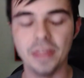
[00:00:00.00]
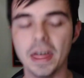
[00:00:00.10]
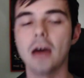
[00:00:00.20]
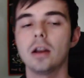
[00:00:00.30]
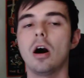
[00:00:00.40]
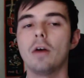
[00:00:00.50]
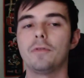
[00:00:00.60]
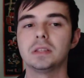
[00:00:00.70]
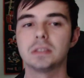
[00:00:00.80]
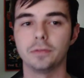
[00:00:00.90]
That
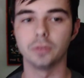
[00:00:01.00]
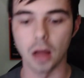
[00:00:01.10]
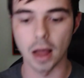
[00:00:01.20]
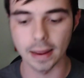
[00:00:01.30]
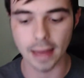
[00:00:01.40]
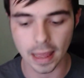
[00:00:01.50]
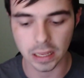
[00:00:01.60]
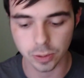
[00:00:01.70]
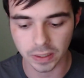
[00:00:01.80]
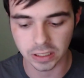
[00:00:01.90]
offensive line,
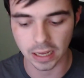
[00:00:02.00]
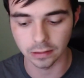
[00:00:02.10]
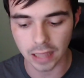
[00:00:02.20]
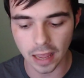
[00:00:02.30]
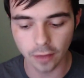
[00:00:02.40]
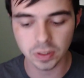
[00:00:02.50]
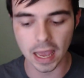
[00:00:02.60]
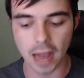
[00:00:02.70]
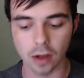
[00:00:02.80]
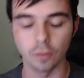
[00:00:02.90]
especially at left
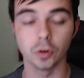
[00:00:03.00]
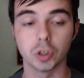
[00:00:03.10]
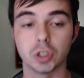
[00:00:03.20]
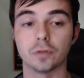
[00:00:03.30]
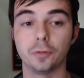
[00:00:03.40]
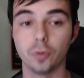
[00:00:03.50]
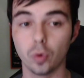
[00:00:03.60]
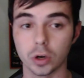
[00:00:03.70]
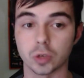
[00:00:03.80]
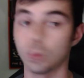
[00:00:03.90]
tackle versus
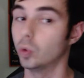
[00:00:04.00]
Florida's,